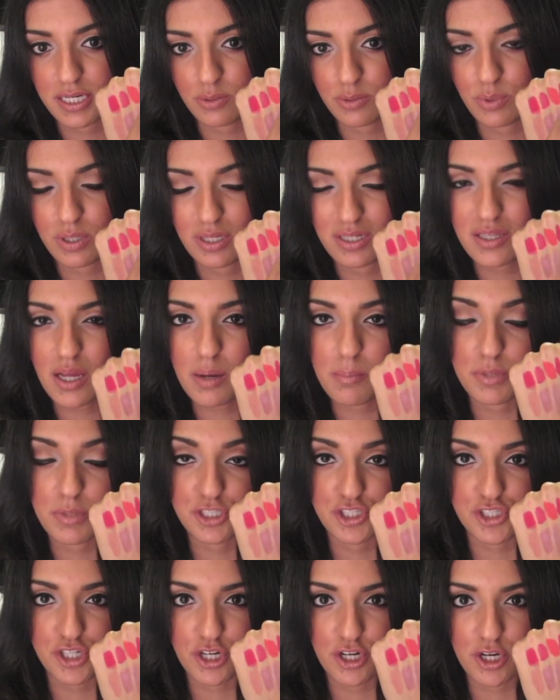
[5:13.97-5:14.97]
Well, not
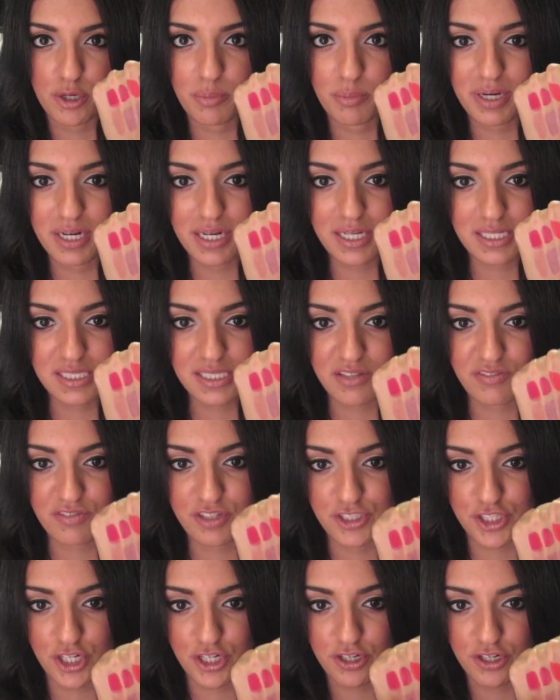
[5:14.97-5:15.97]
much darker, but it is
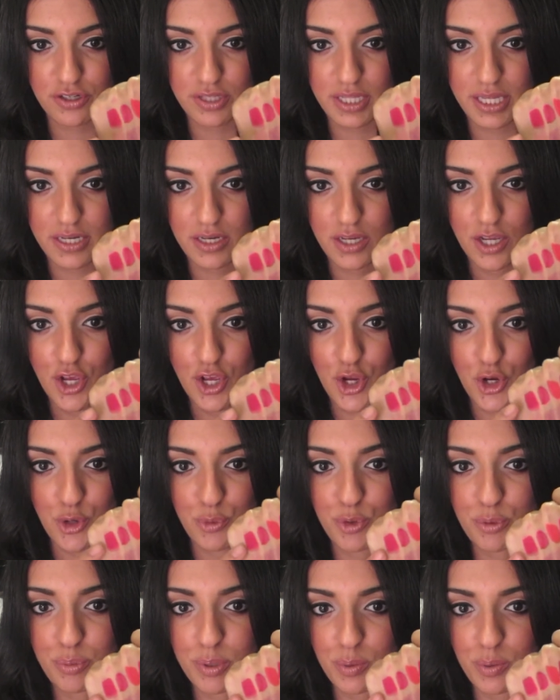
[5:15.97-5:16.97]
definitely darker than
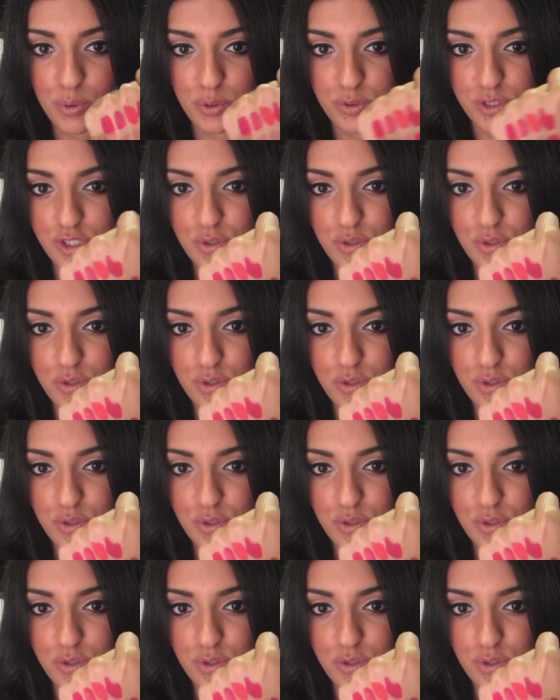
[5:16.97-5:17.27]
Ruby Woo.